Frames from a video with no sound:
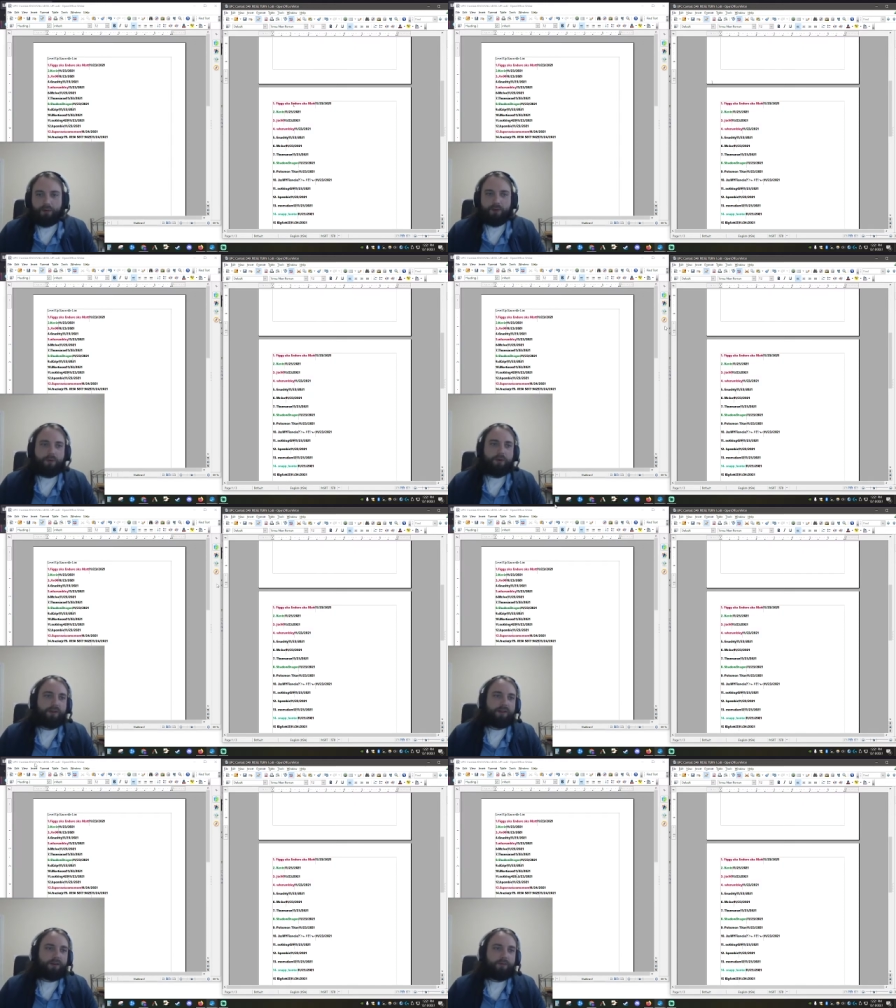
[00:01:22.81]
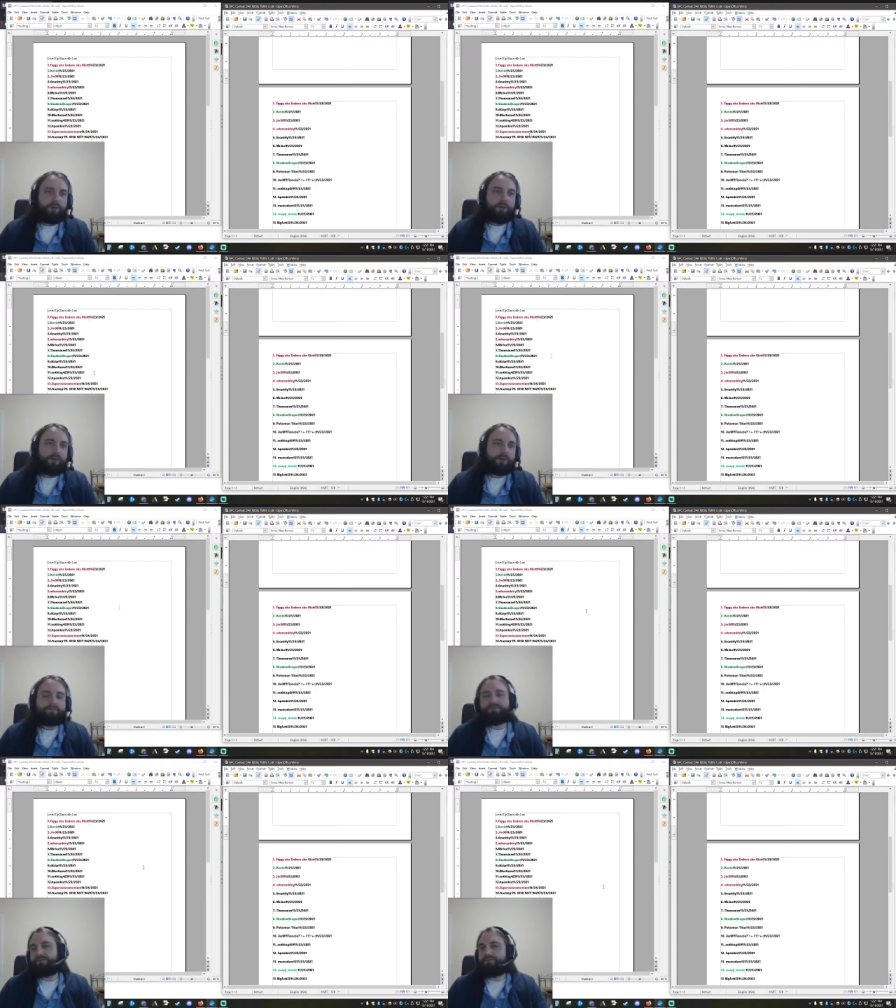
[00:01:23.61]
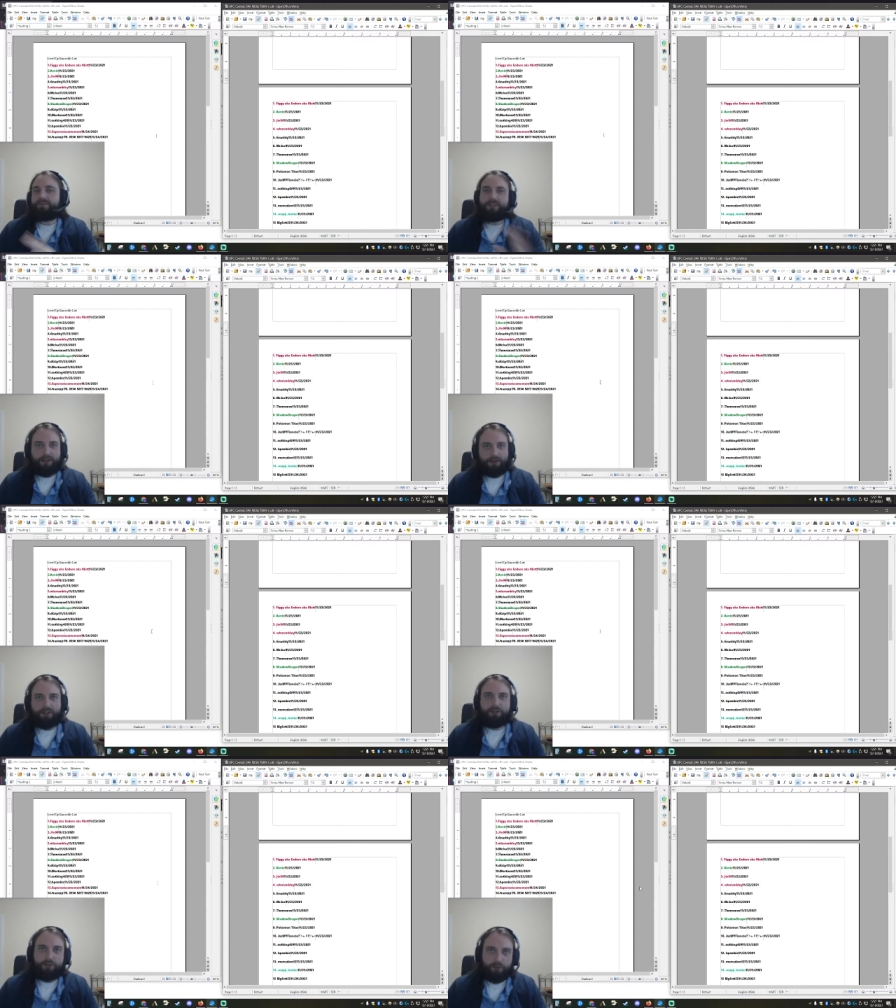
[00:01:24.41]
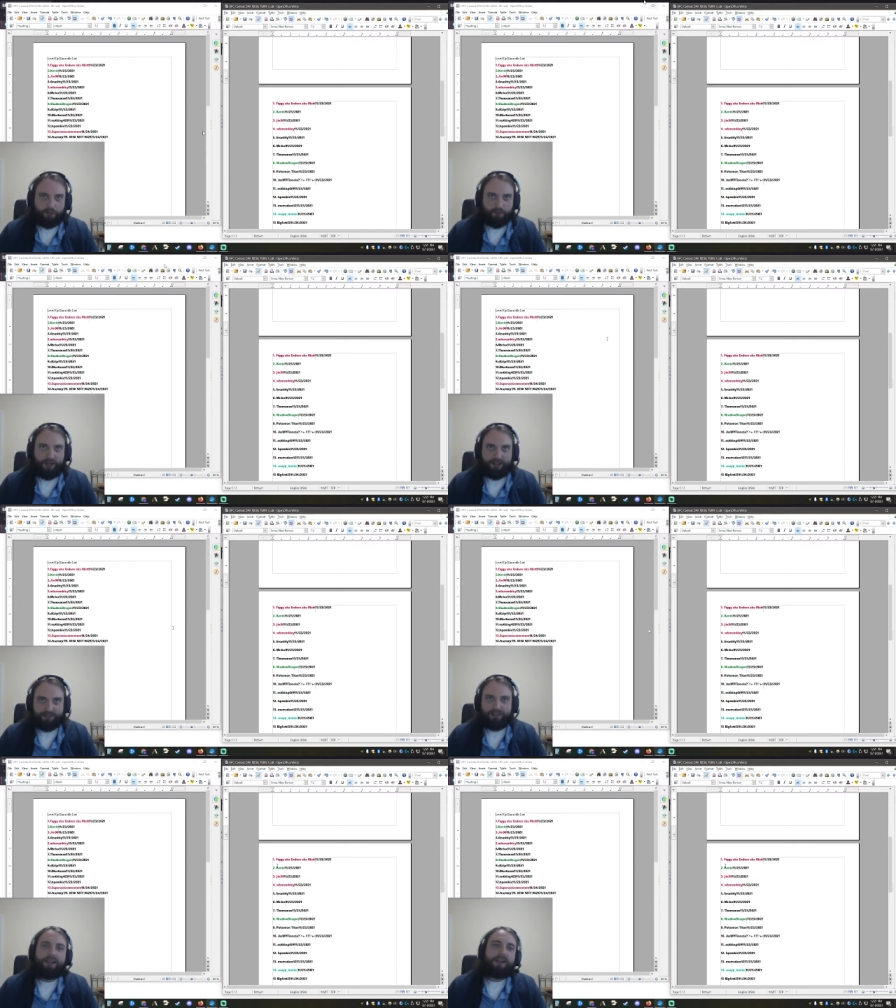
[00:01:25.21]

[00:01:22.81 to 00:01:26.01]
we will we will you know get you a door prize.